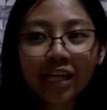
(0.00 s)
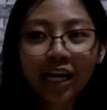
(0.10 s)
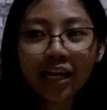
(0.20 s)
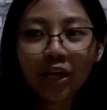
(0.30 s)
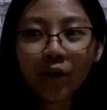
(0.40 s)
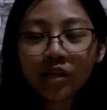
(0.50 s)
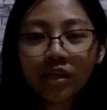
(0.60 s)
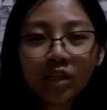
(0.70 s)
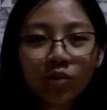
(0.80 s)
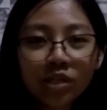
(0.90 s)
guys,
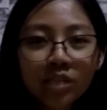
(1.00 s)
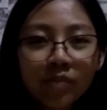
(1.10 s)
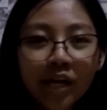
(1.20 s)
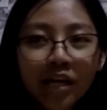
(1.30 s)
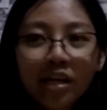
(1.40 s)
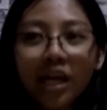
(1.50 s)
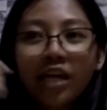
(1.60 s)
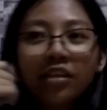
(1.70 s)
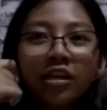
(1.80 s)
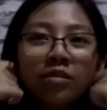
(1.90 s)
it was my
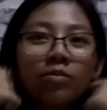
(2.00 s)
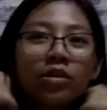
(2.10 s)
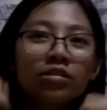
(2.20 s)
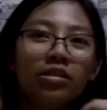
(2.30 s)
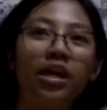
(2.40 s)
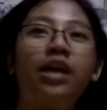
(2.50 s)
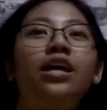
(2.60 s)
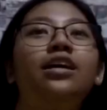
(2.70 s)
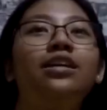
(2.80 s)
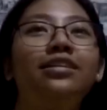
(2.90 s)
18th
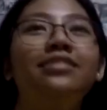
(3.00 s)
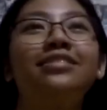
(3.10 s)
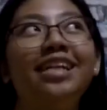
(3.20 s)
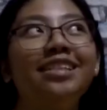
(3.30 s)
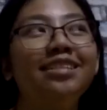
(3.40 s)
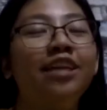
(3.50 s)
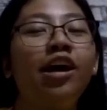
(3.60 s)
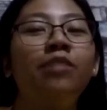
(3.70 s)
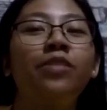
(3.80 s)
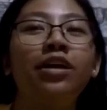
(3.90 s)
birthday last
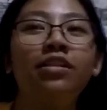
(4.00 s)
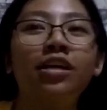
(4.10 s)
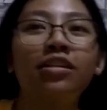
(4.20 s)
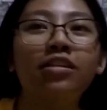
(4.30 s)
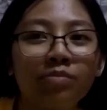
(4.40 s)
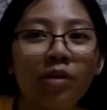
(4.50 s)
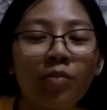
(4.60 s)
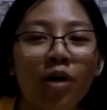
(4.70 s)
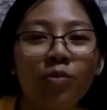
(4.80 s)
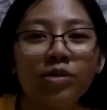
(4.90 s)
time, and then my
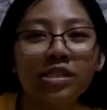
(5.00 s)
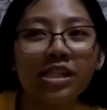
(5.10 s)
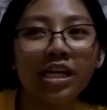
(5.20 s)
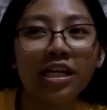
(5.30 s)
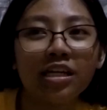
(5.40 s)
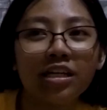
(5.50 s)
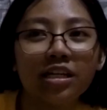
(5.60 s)
mom was like,